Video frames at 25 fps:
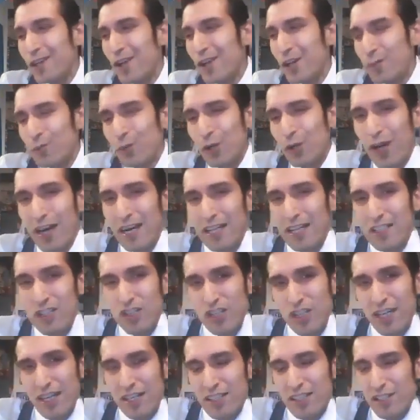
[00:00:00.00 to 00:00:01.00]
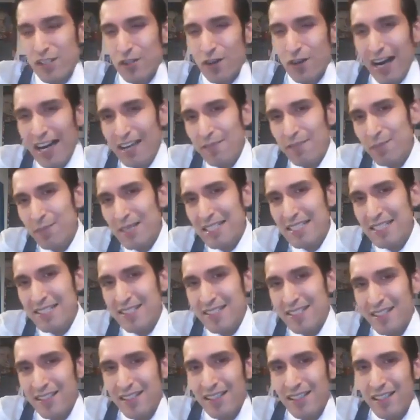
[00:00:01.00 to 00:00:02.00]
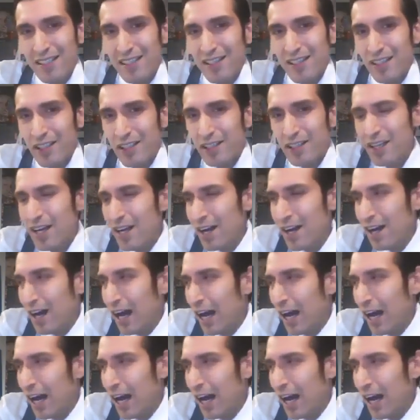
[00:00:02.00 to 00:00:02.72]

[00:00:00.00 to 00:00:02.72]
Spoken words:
their projects, I've been sitting here.